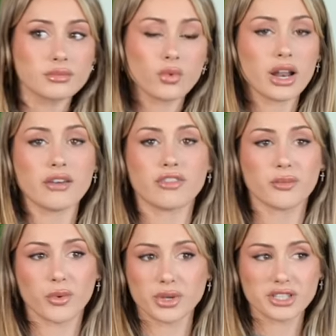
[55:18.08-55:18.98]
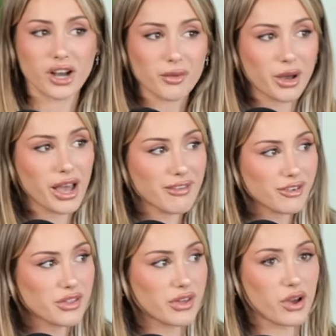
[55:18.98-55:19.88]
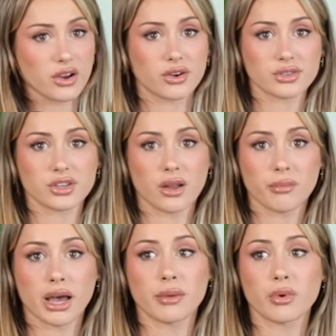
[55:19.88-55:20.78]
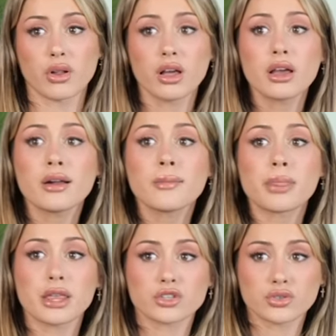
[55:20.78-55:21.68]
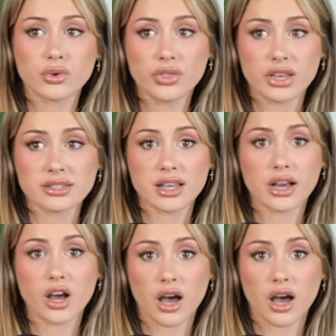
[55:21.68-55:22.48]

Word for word: whatever, but we talk about everything on Girls Gone Bible the truth is that